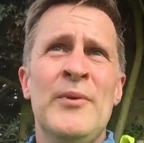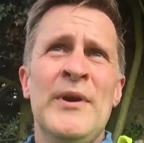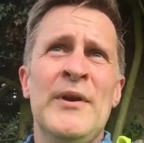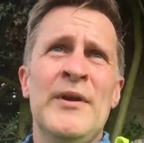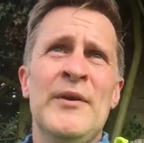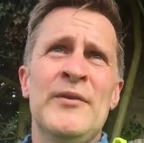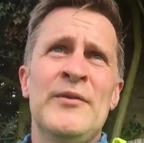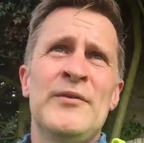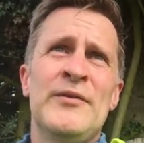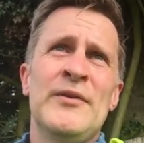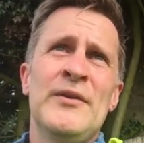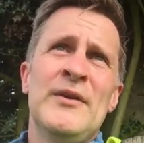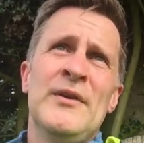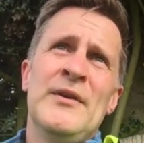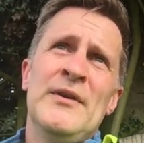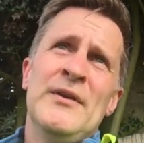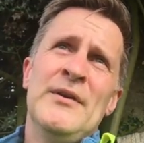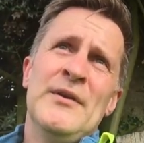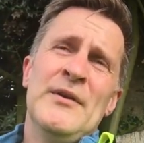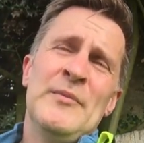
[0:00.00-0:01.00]
with
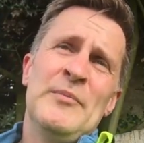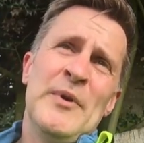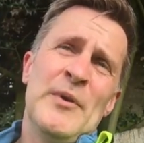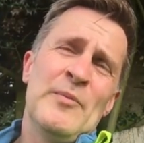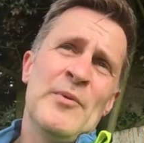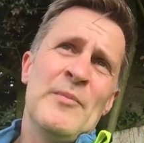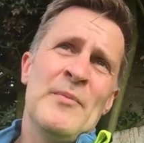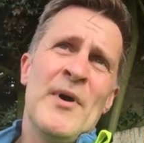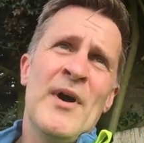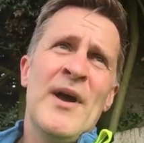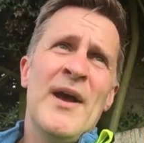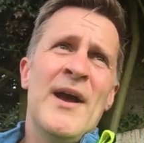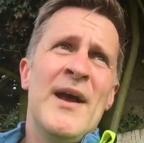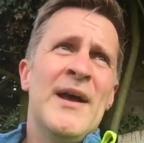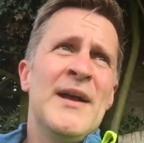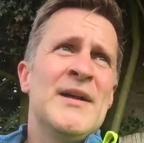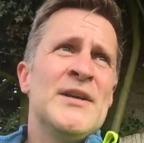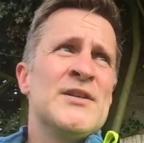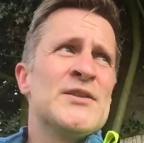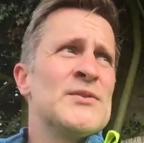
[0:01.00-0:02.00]
people
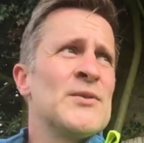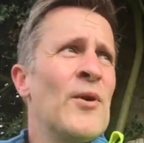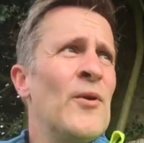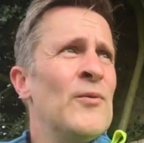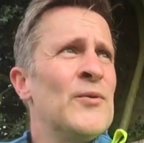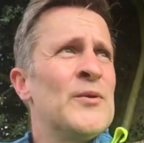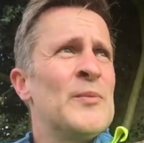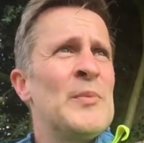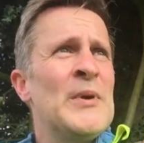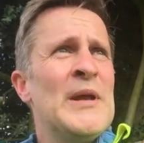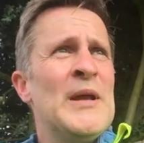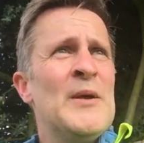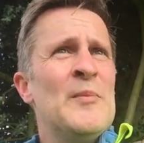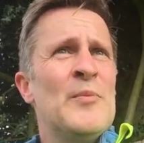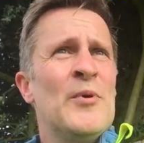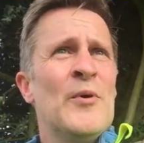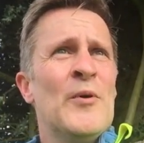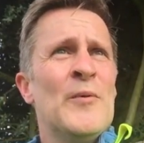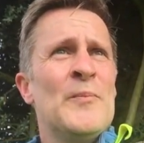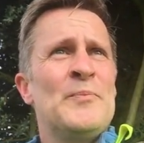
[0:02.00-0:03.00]
my age, older
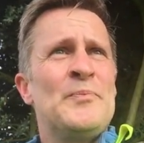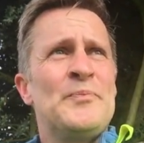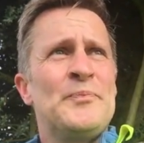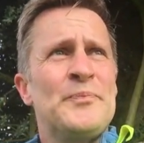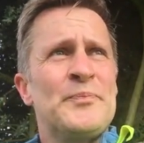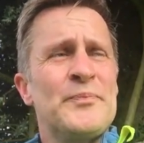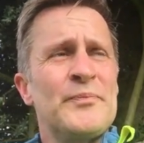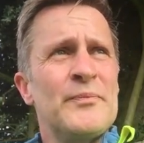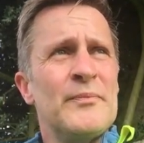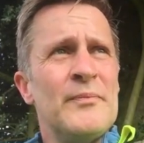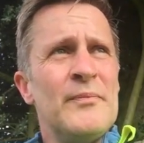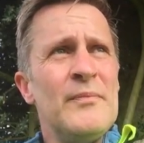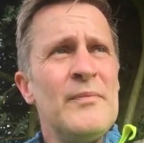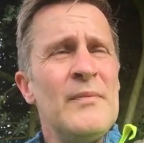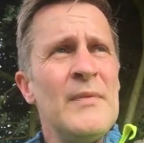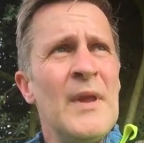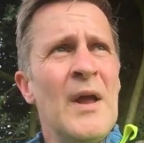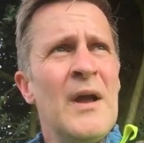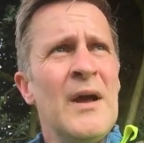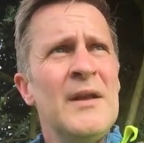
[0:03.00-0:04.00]
people,
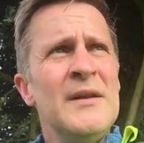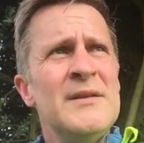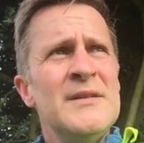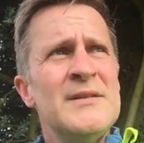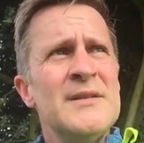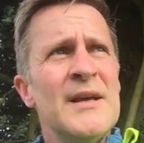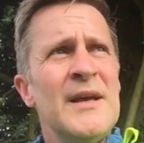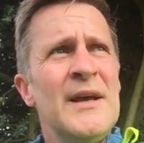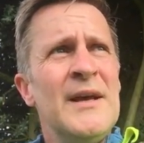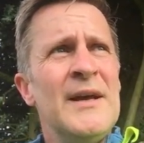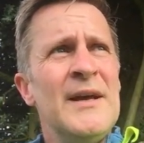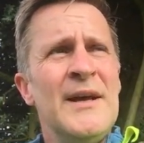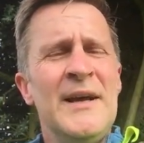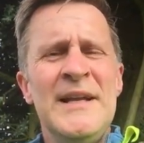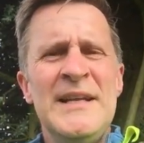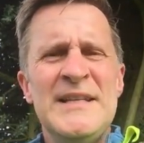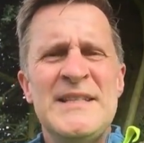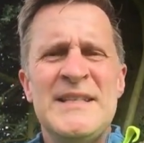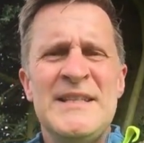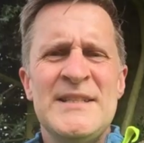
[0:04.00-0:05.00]
and
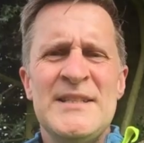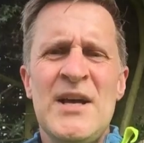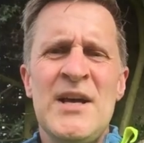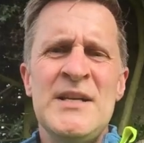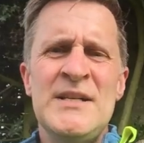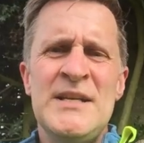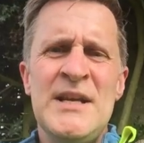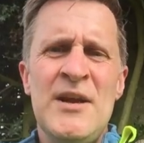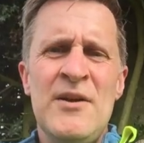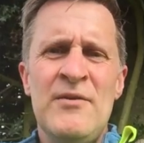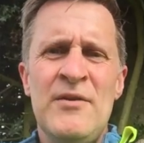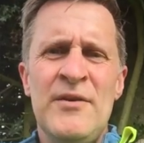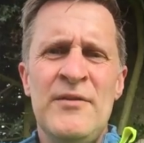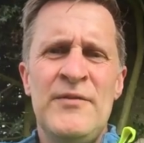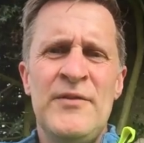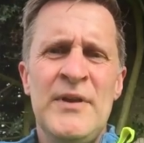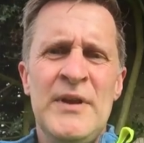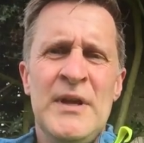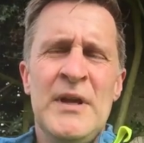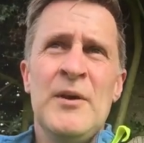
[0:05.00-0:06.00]
it's this idea
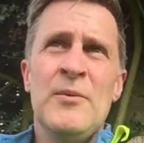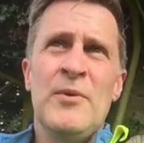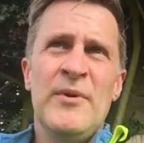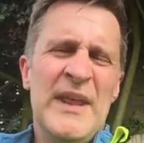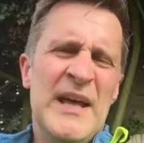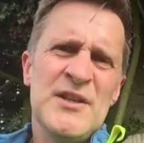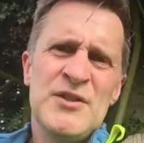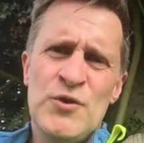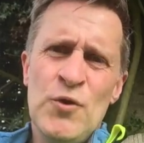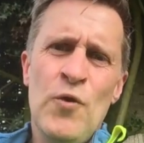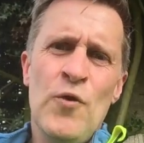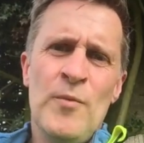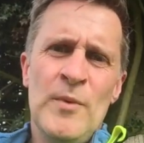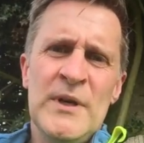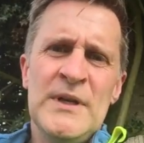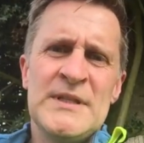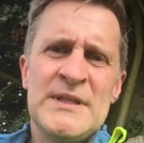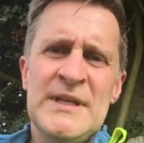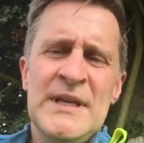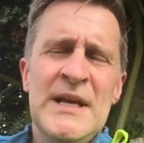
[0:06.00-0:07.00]
of, well, that's
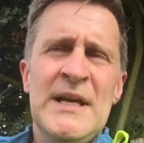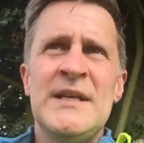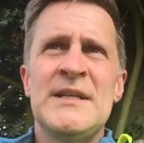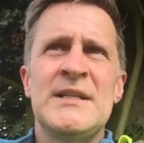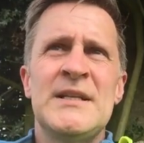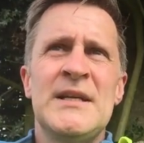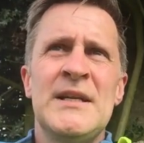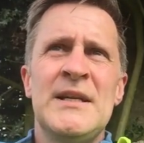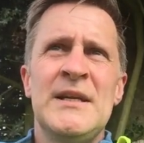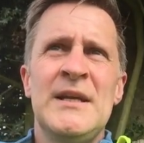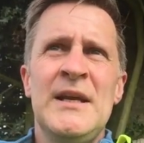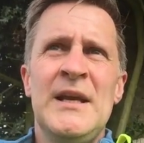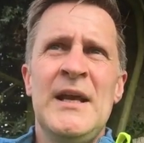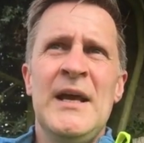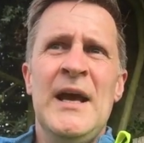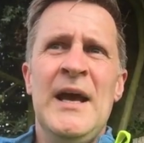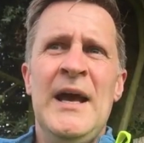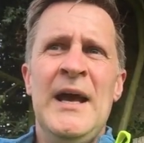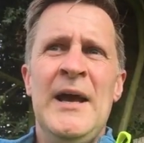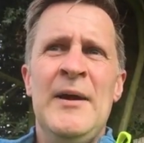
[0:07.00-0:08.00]
normal, isn't it?
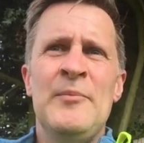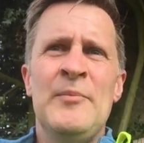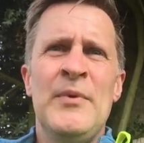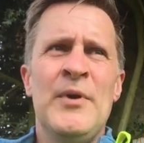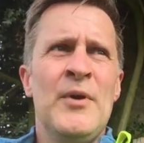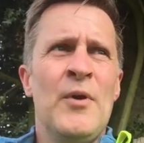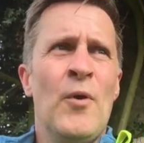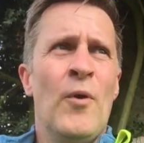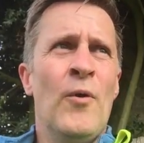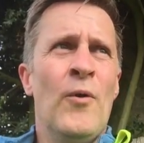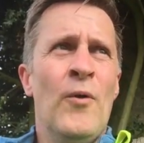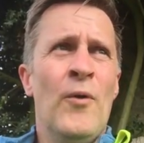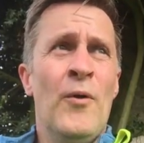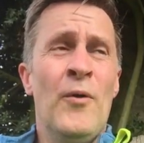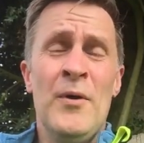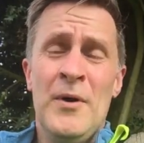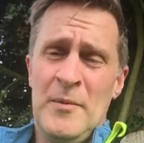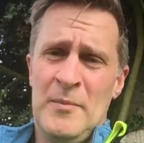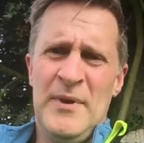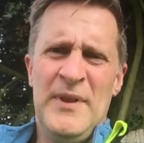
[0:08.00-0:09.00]

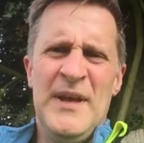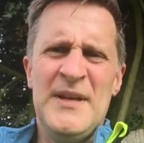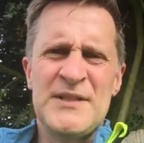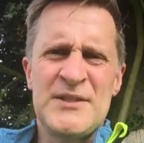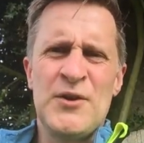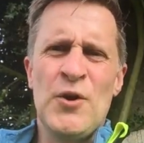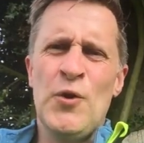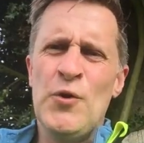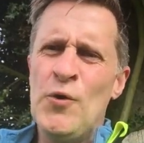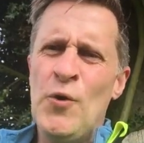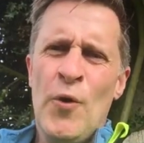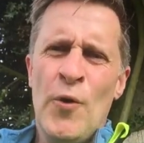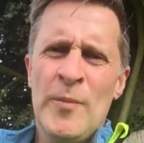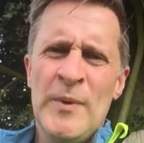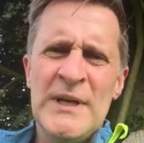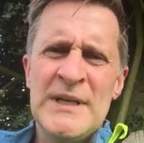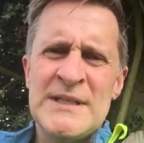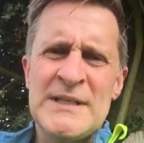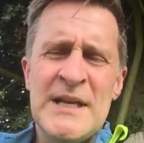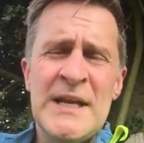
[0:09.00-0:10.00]
But that's not
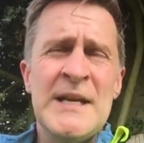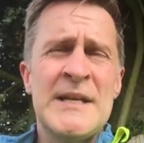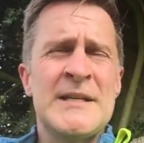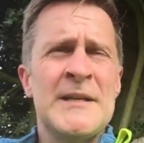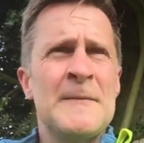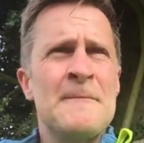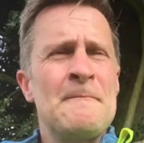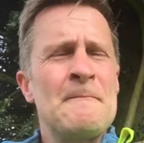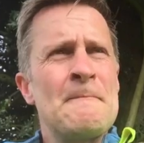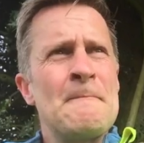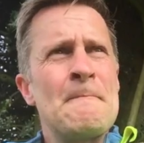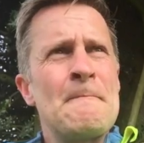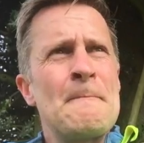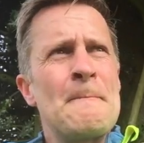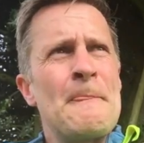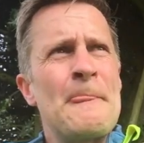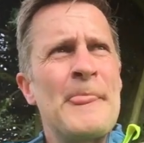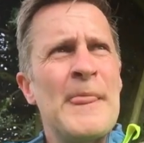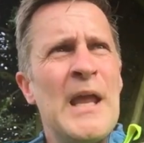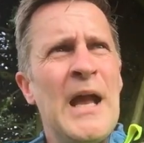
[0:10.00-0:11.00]
normal, is it?
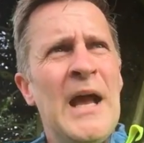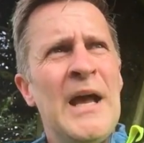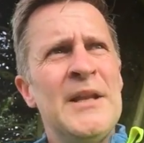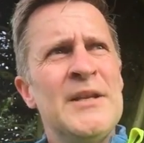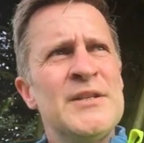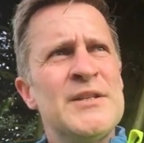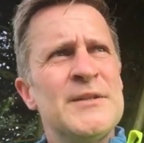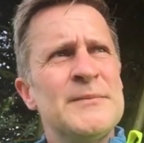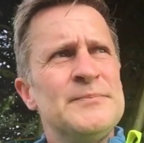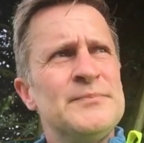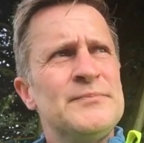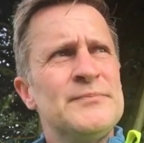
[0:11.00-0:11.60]
And